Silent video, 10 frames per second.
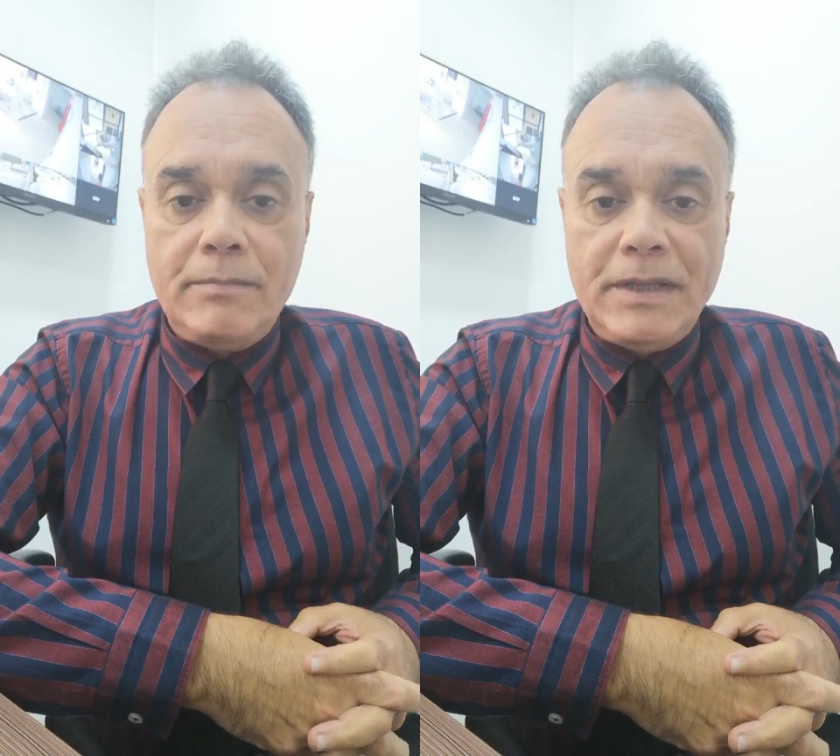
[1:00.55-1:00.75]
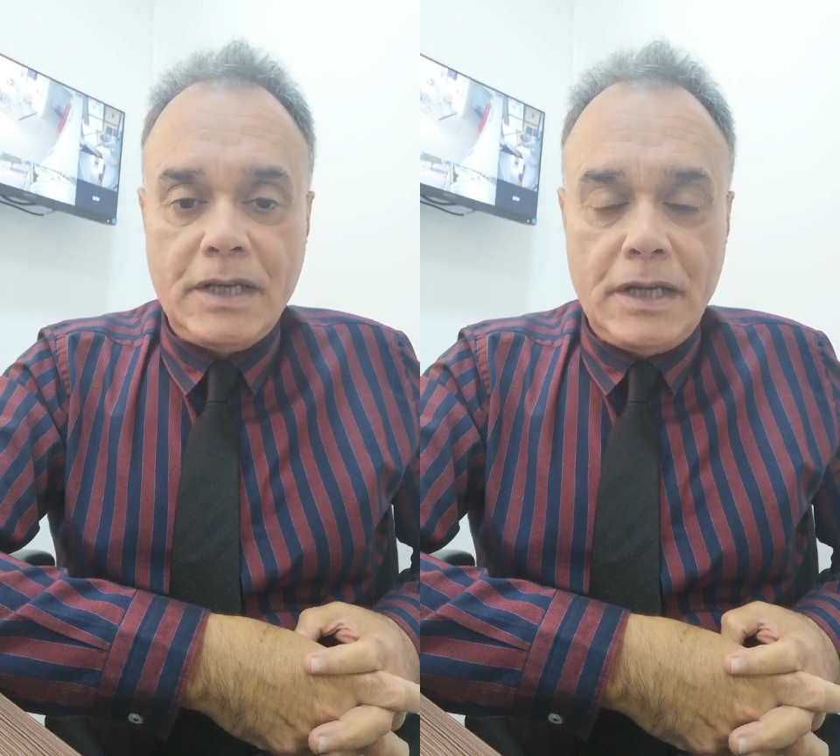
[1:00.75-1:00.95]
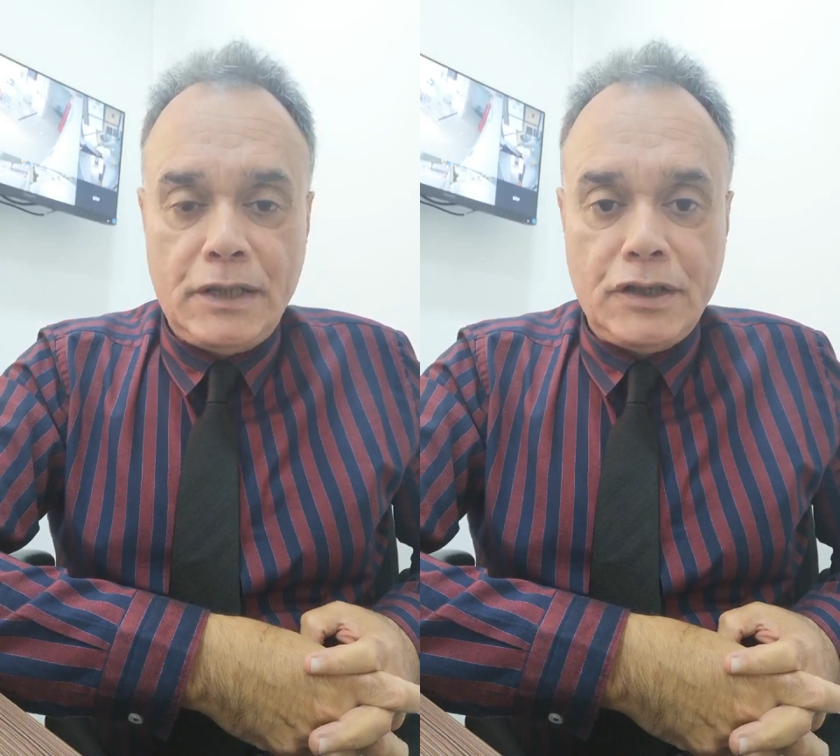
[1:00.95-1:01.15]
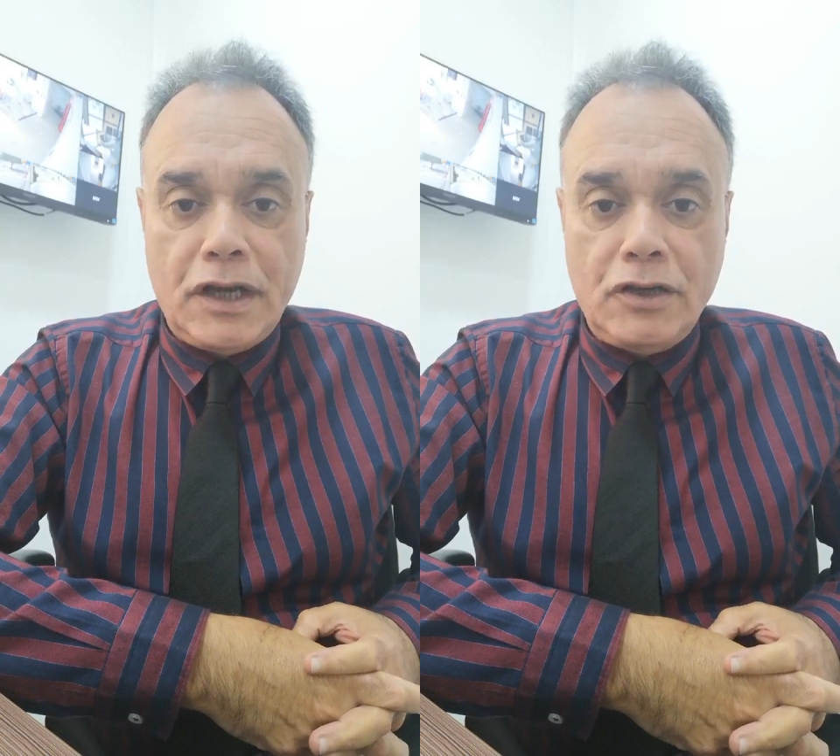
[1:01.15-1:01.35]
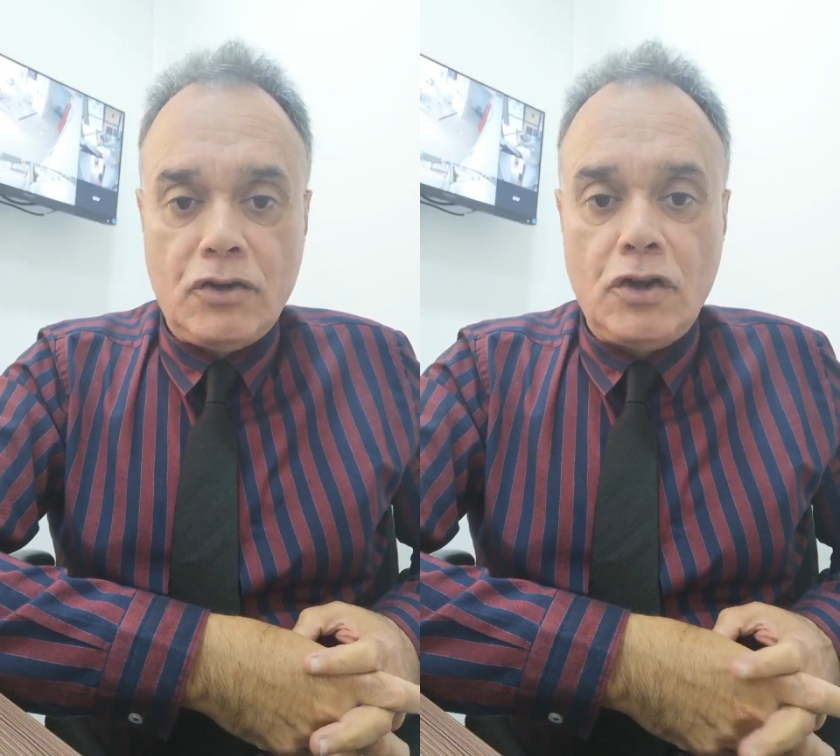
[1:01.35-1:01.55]
medical and the
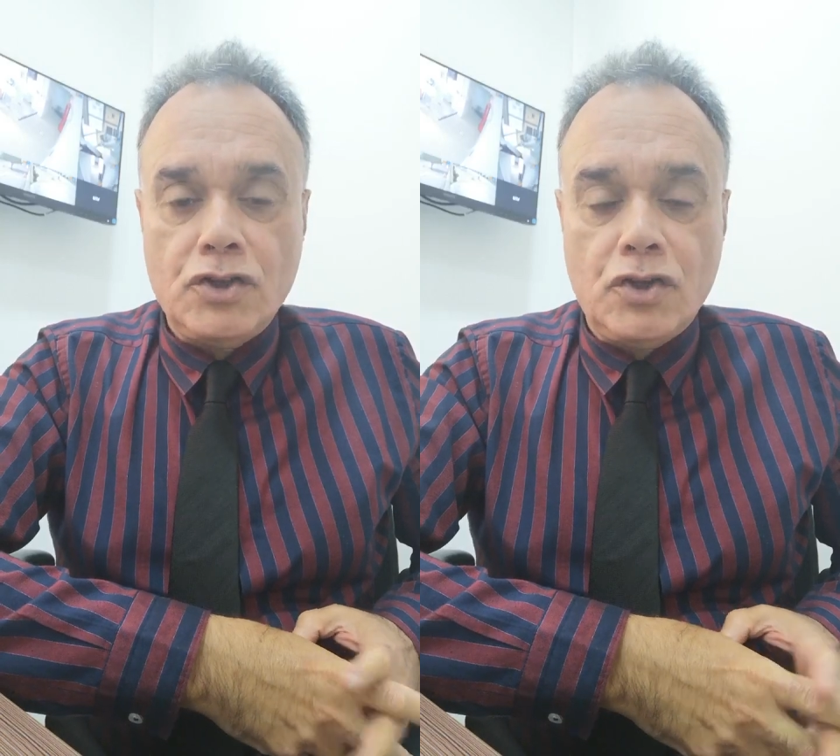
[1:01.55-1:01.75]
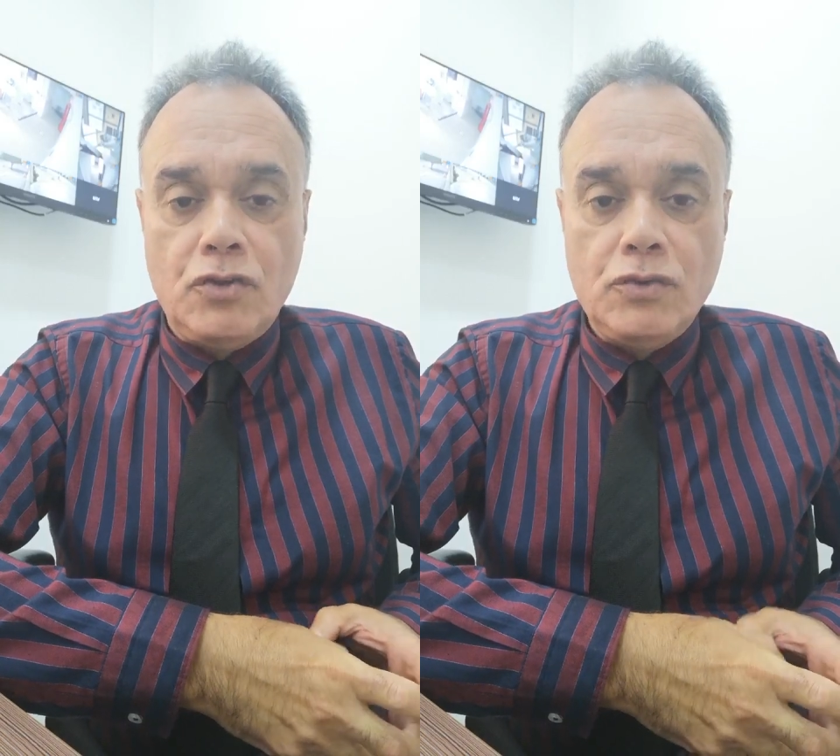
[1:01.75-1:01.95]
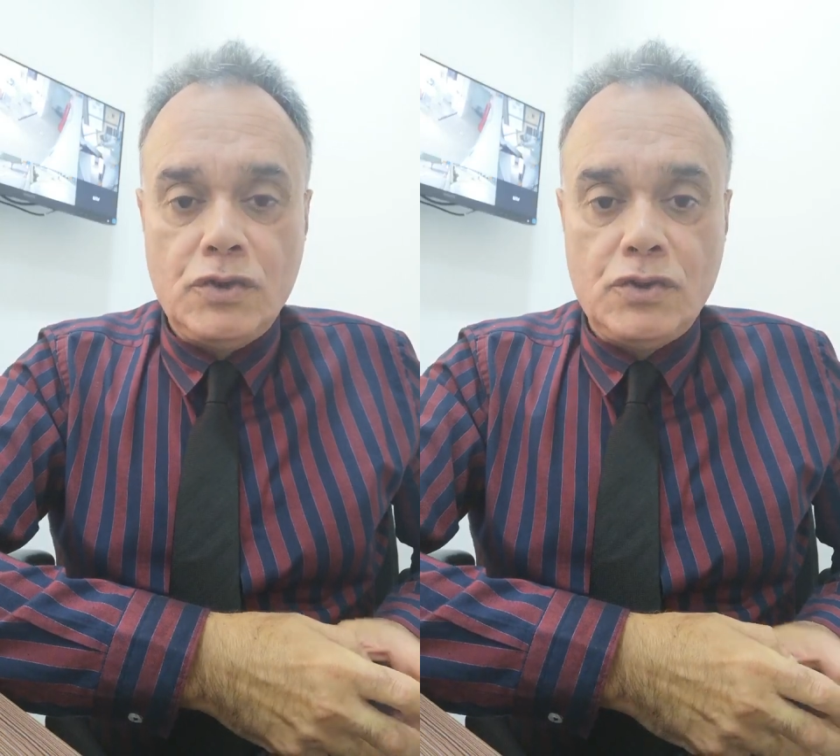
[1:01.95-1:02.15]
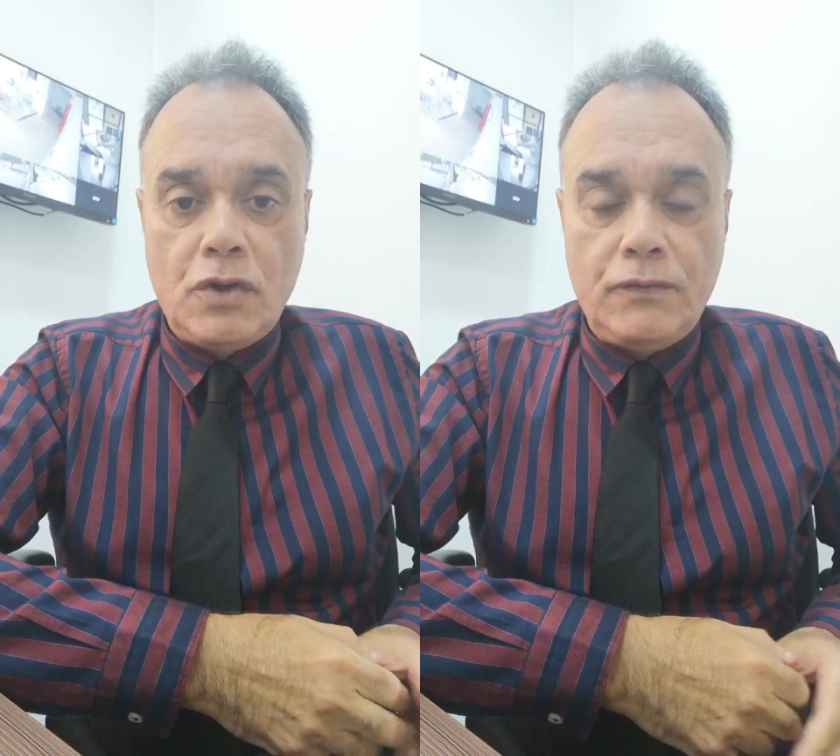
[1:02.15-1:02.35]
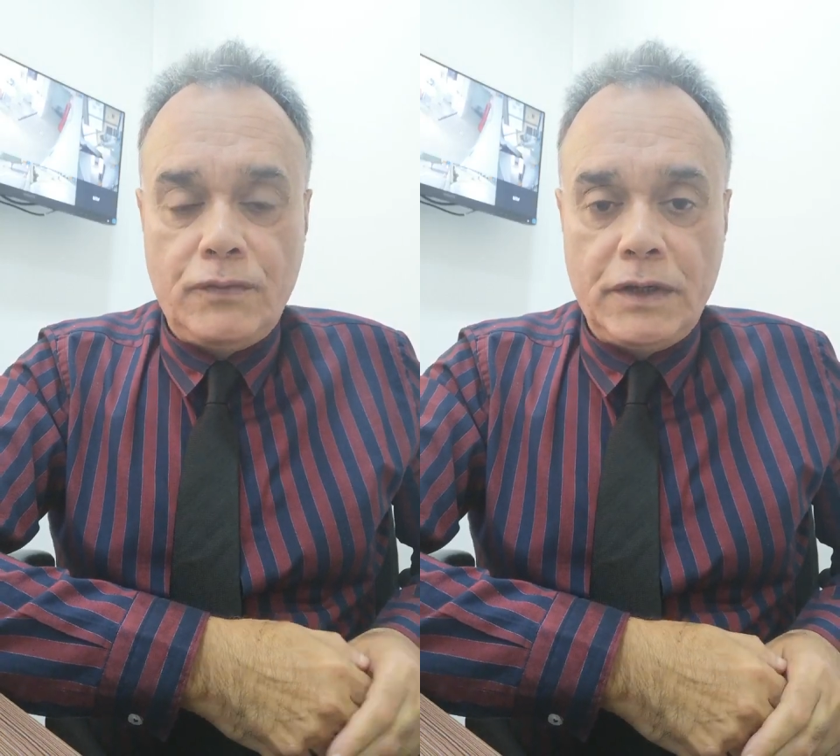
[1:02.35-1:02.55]
gynecologic causes
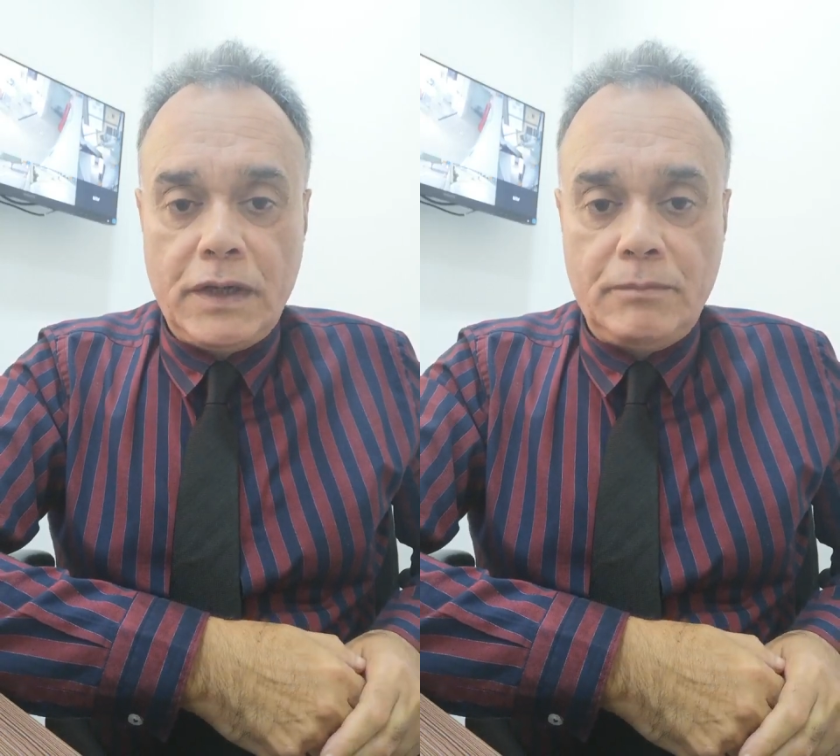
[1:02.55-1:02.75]
of